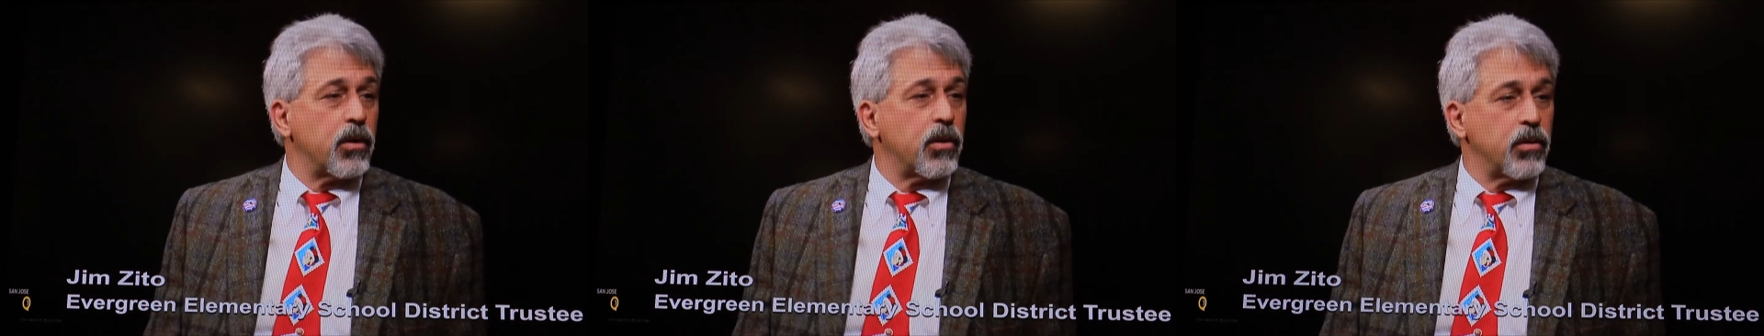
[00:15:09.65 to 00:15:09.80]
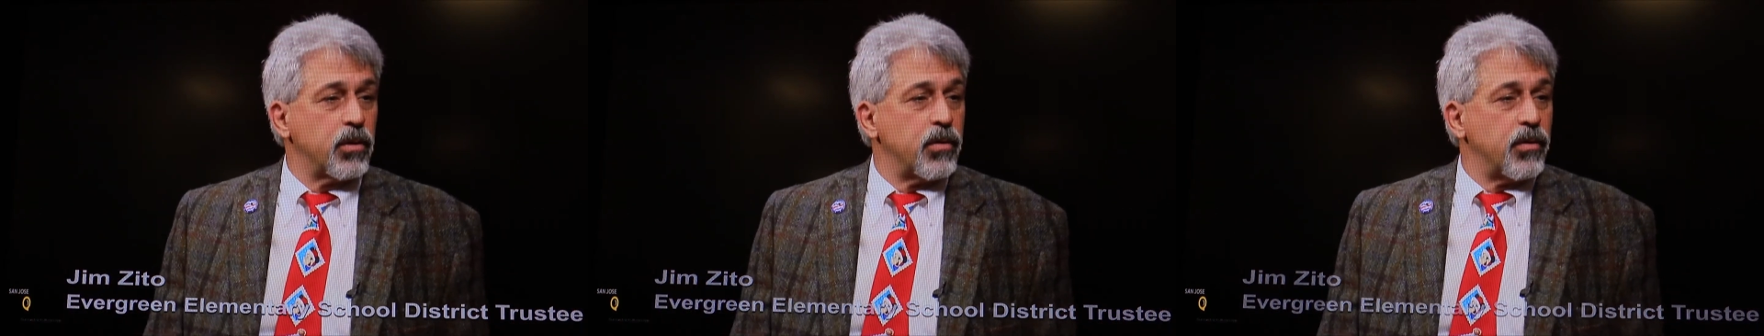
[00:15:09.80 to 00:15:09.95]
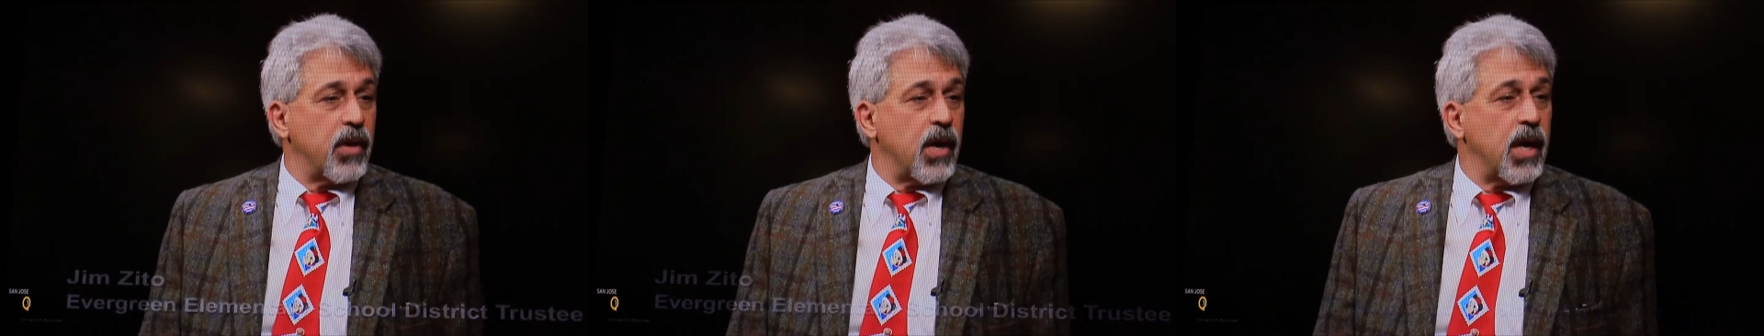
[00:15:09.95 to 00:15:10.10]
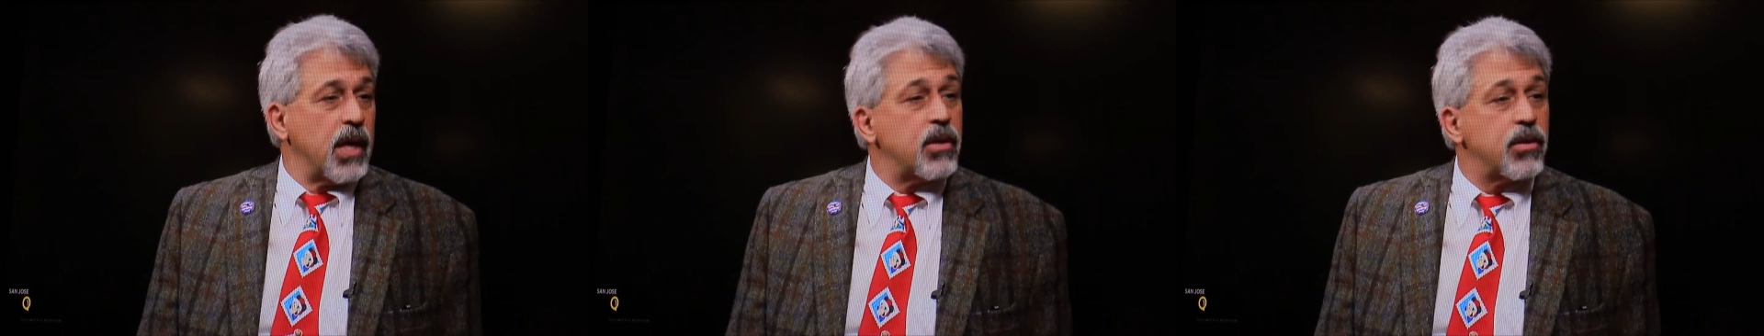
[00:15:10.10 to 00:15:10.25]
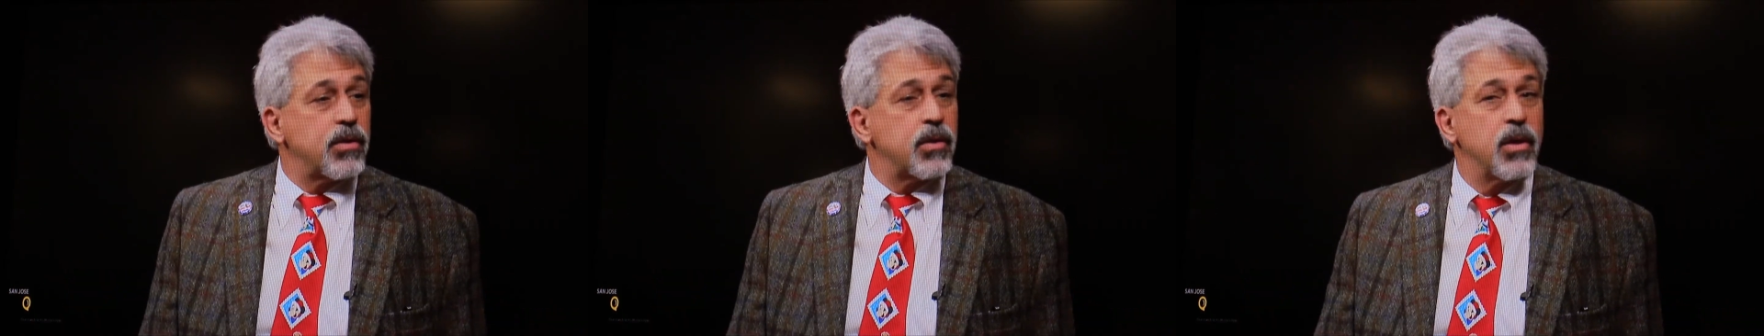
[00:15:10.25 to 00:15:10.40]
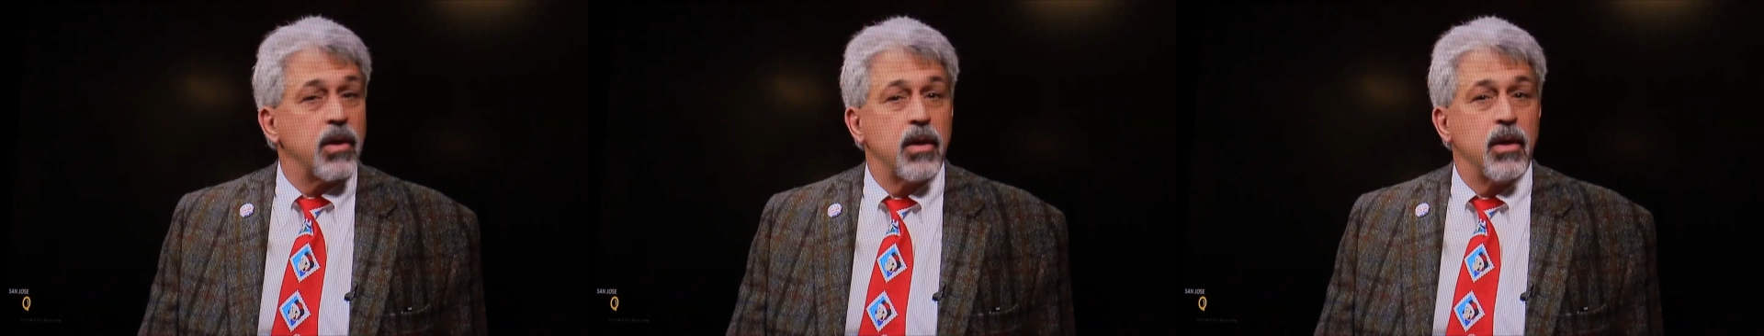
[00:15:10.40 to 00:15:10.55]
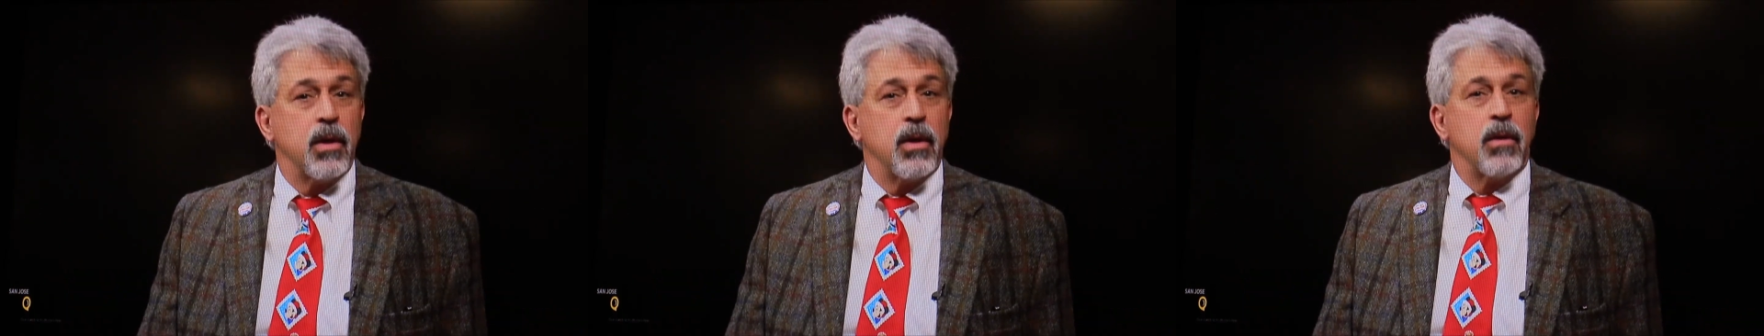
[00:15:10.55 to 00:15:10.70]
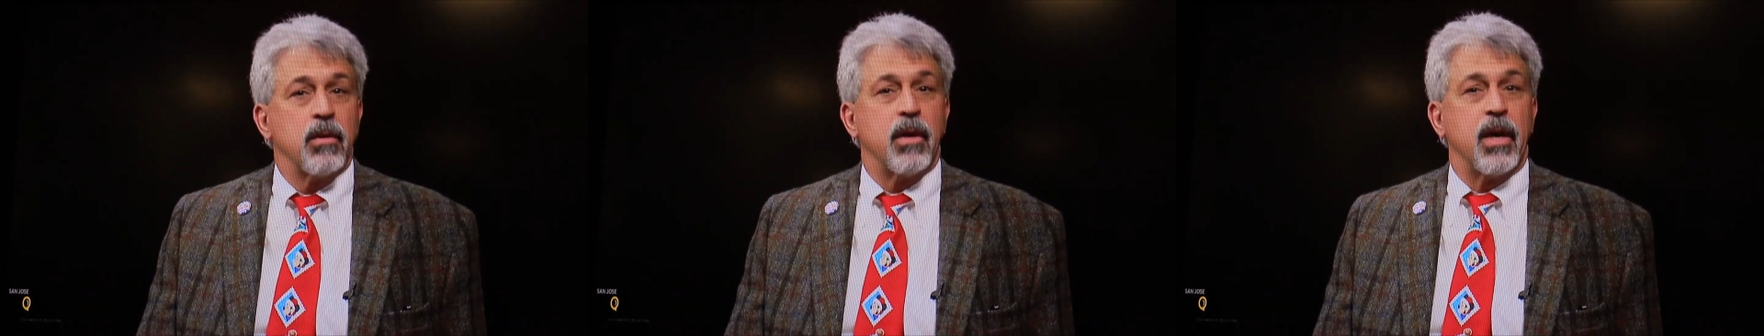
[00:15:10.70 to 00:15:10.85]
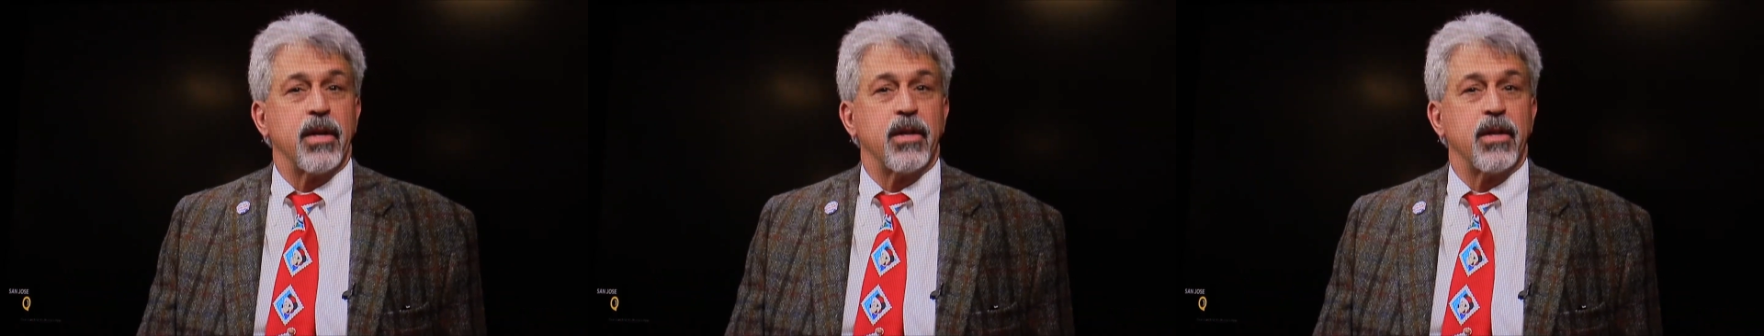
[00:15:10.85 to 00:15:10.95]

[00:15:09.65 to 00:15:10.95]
divides, right?